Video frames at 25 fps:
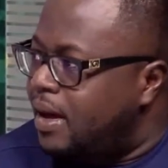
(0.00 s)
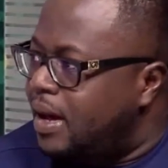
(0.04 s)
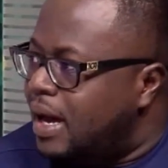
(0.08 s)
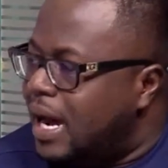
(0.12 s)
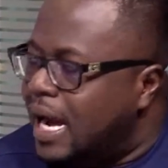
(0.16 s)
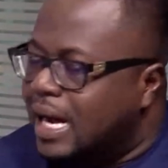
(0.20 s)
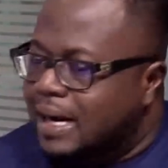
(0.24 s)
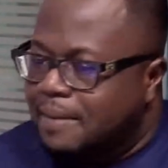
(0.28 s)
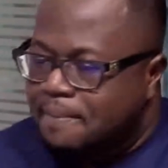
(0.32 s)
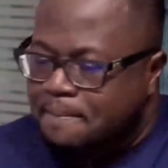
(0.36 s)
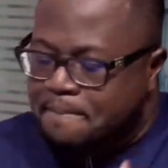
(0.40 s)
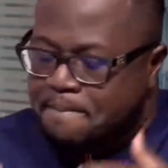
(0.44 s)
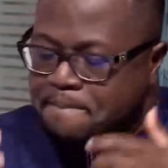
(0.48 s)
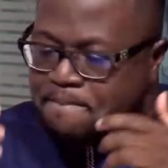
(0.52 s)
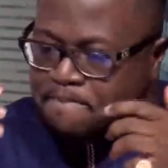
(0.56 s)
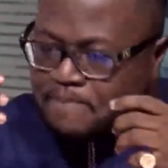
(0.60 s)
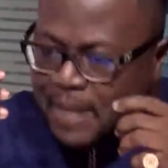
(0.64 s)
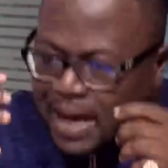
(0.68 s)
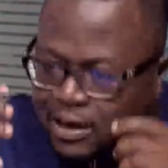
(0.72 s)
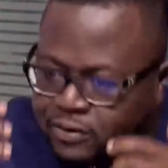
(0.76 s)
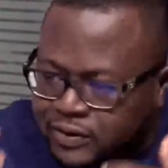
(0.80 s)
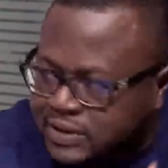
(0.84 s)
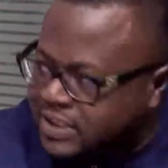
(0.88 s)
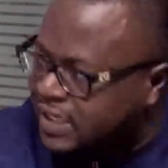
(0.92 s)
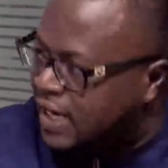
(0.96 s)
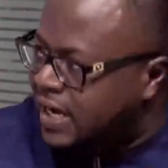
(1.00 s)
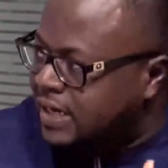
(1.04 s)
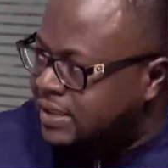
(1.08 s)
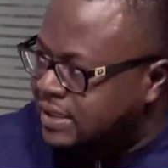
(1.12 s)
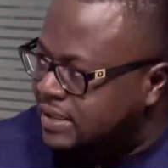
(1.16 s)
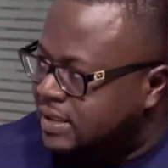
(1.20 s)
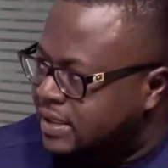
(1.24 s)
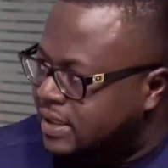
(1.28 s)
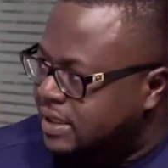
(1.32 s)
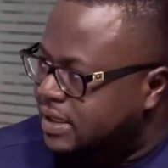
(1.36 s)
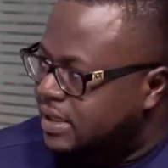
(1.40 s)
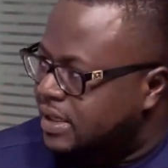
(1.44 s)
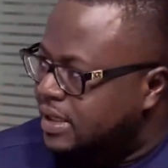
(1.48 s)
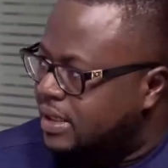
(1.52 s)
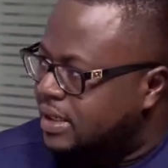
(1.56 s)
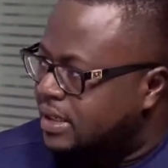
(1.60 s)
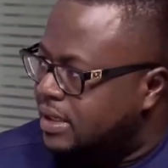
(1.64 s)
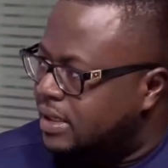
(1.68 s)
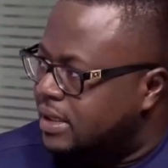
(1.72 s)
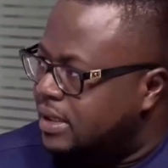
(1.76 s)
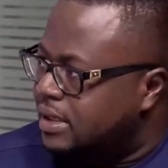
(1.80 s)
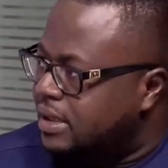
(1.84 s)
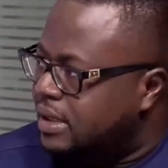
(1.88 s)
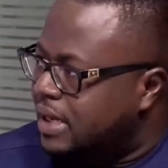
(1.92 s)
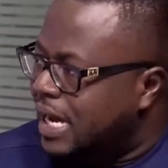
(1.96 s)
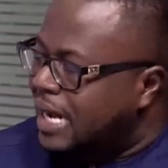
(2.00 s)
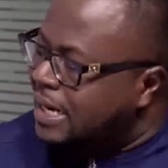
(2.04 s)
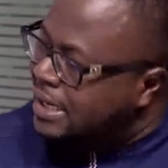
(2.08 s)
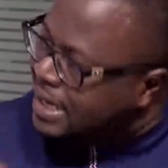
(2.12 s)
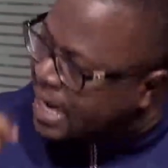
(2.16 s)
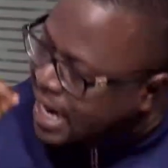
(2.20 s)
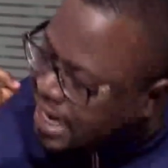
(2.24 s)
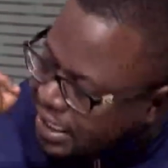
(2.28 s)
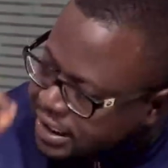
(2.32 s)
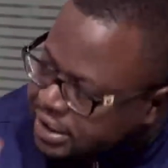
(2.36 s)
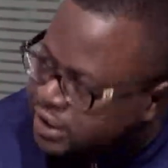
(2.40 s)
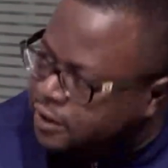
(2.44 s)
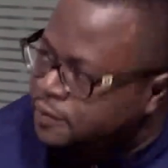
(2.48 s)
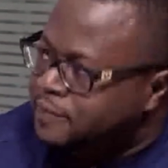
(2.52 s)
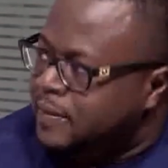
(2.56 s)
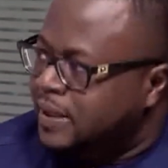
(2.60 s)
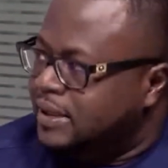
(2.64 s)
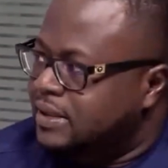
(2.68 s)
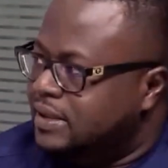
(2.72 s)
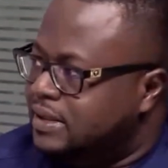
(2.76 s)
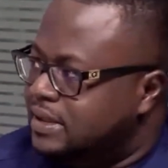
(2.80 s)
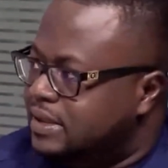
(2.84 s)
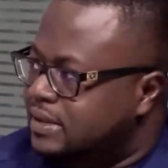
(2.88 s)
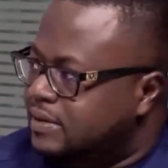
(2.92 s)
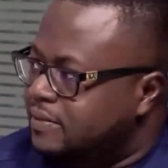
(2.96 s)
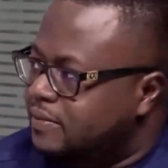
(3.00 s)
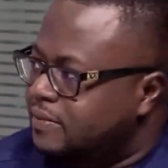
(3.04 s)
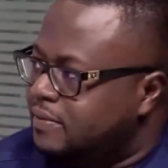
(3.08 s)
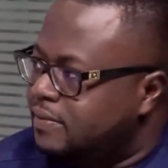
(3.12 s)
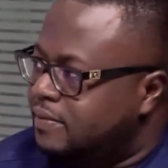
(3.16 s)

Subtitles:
had mounted an argument.